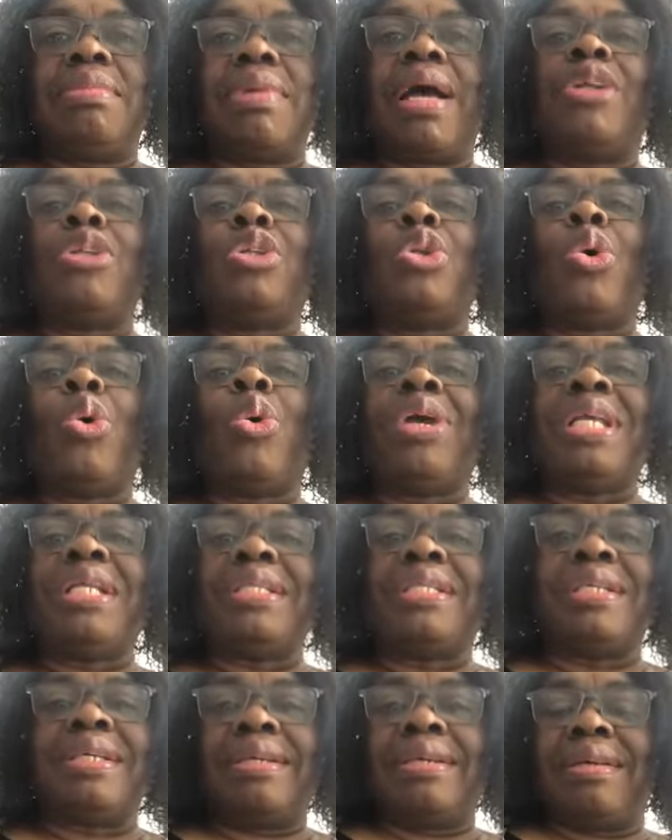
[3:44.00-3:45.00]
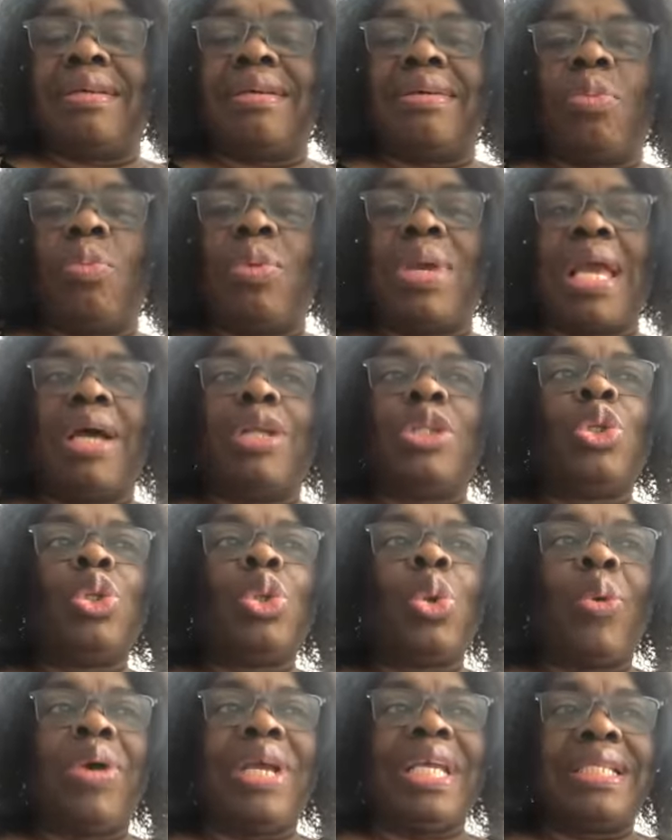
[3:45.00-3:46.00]
anointing. We are
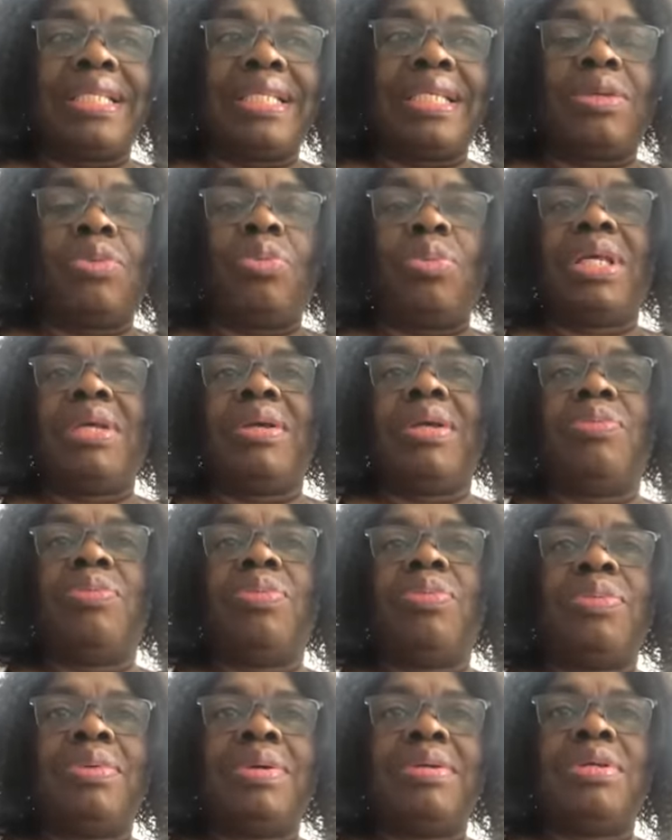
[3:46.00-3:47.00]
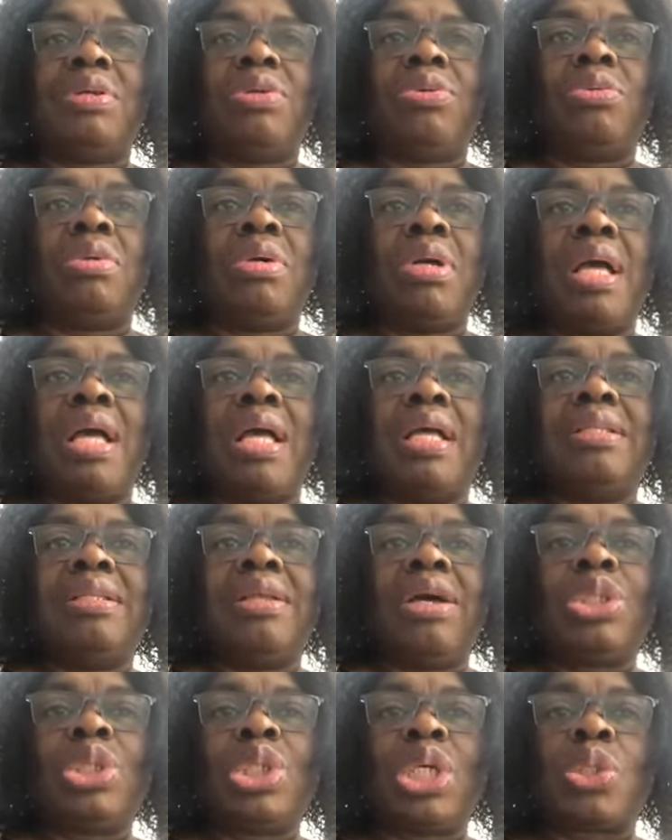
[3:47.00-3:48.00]
anointed,
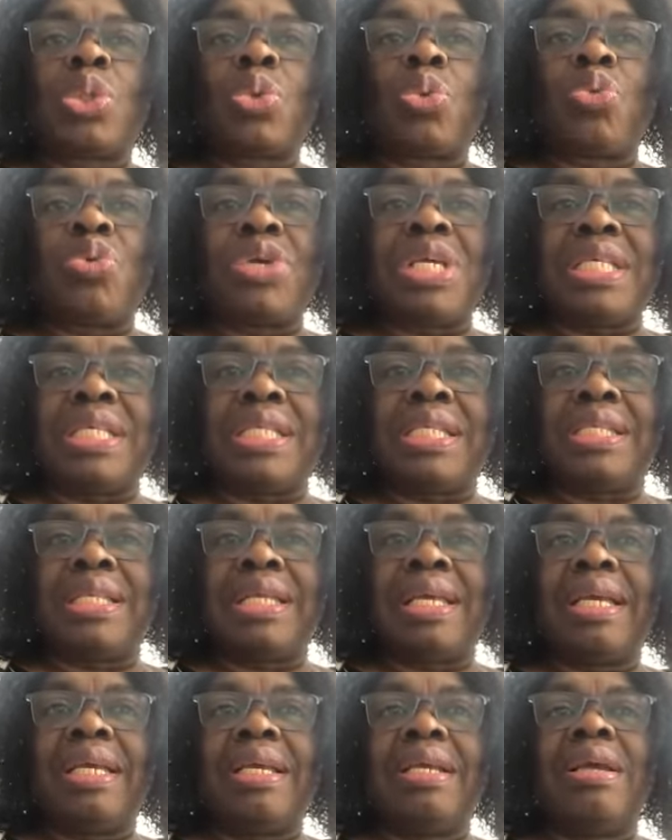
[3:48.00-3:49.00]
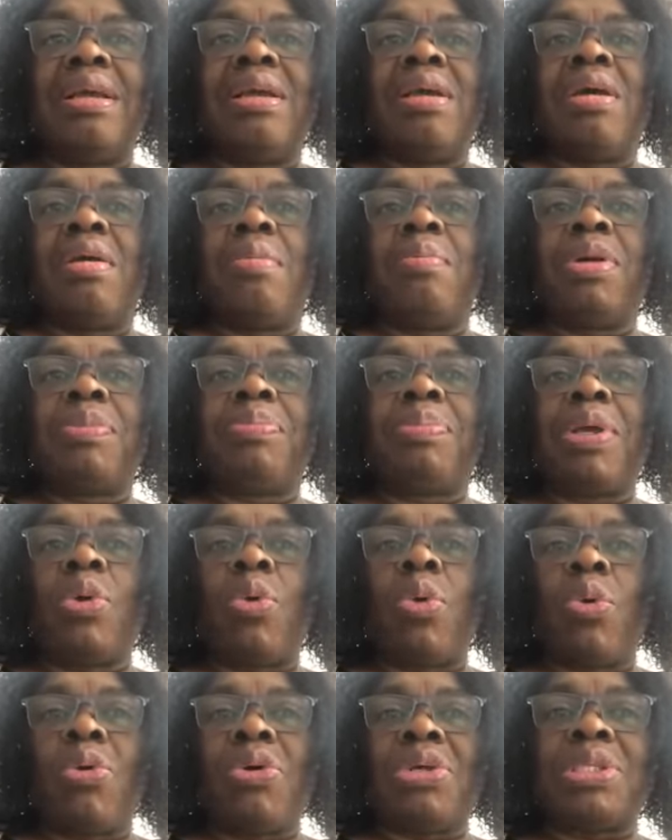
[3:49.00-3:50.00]
not just reasoning, but
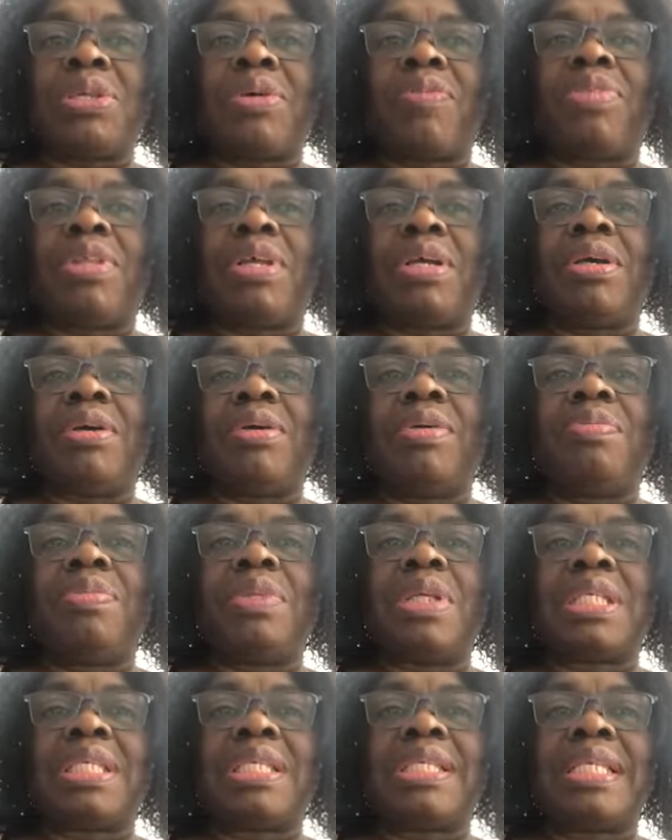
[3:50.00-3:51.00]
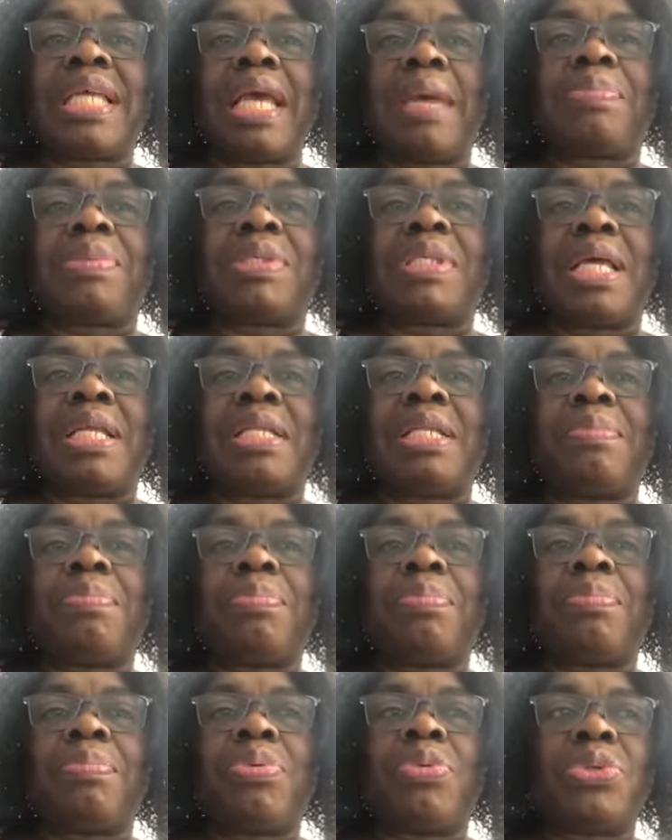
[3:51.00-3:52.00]
because of the steps and the
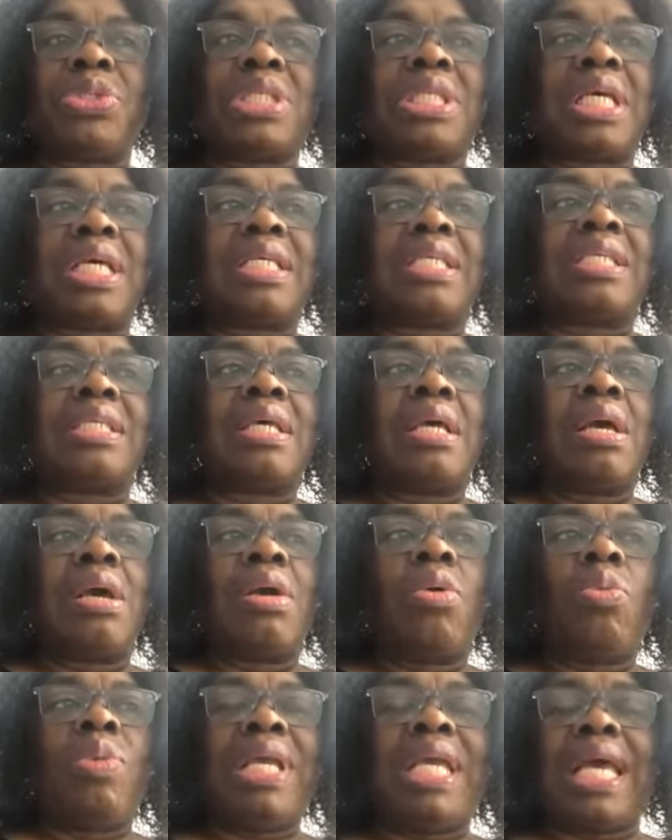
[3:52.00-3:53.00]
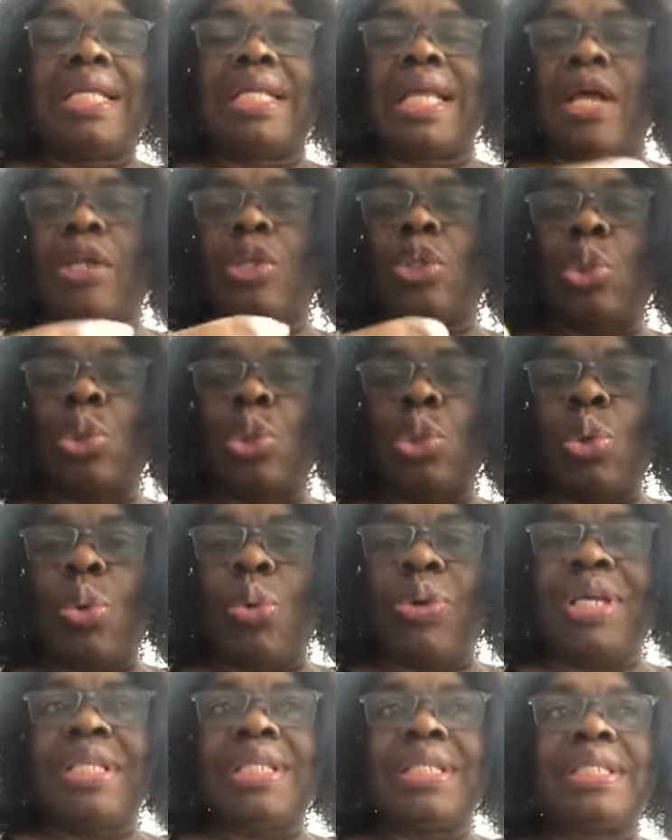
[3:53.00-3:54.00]
process, we get
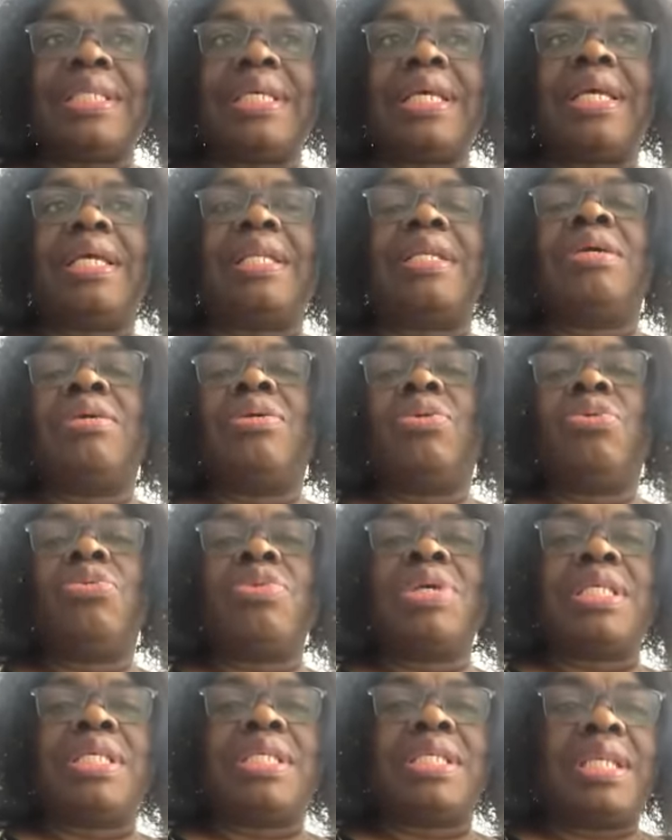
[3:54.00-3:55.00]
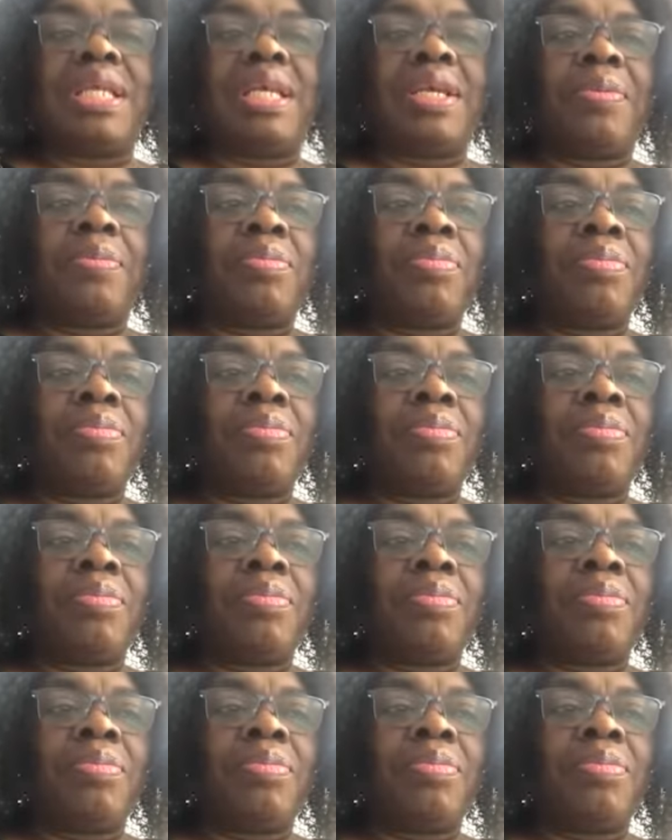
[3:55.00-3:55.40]
anointed reasoning.